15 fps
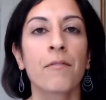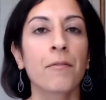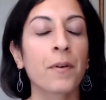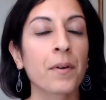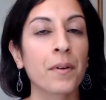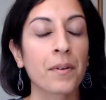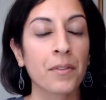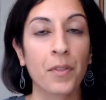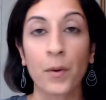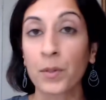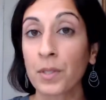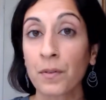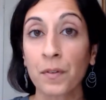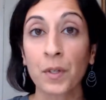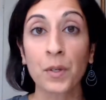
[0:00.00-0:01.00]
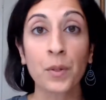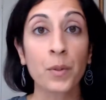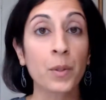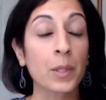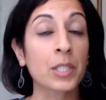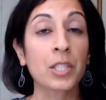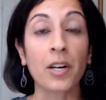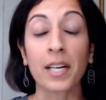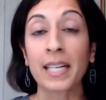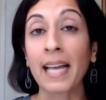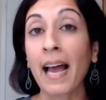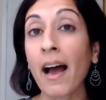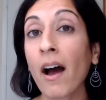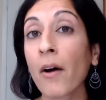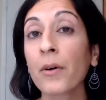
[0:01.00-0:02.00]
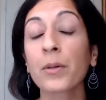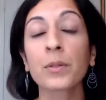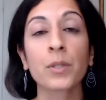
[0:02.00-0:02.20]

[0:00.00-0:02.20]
for those of you who are starting out,